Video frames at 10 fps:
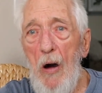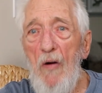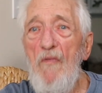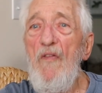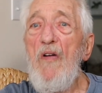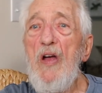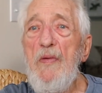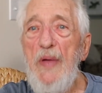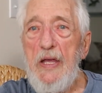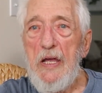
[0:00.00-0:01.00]

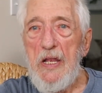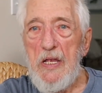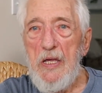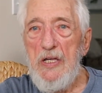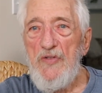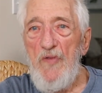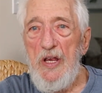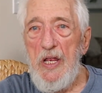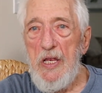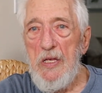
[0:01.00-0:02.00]
very beginning is
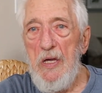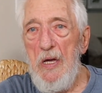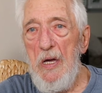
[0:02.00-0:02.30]
reading